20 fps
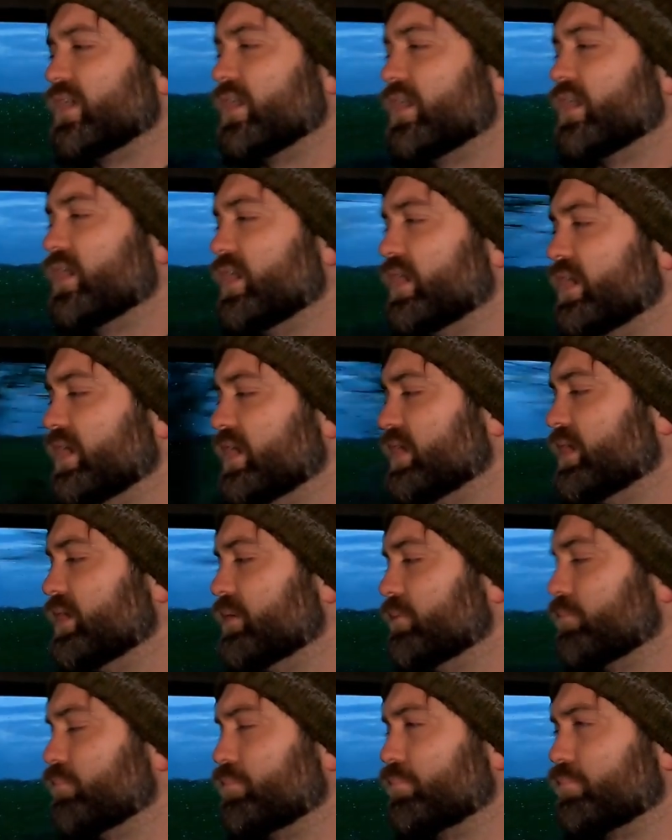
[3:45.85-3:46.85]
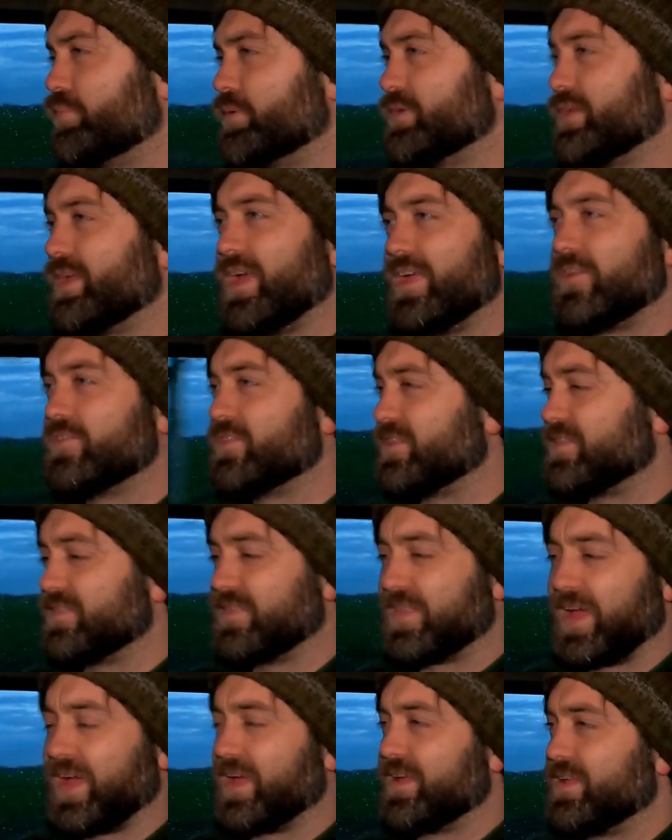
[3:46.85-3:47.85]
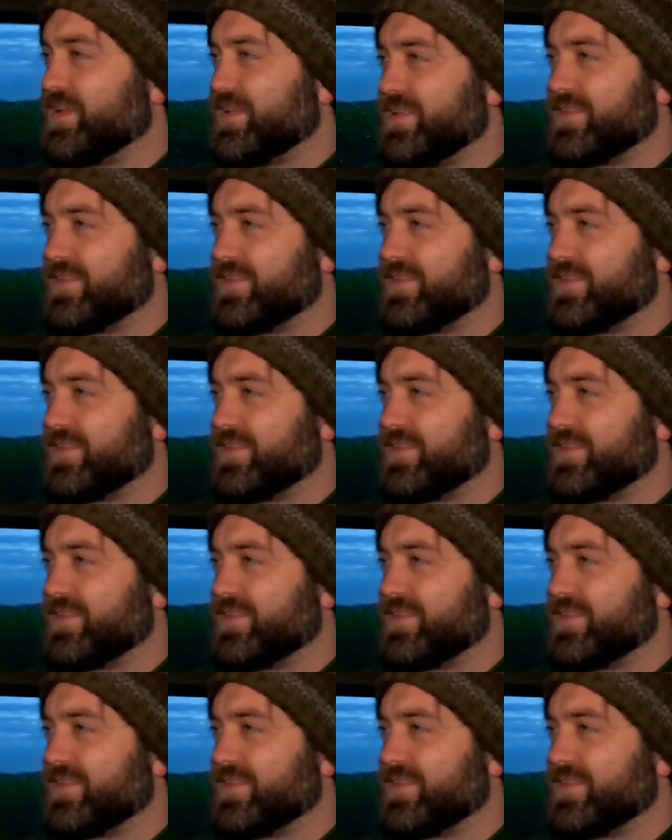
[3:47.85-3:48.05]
But yeah, other than that,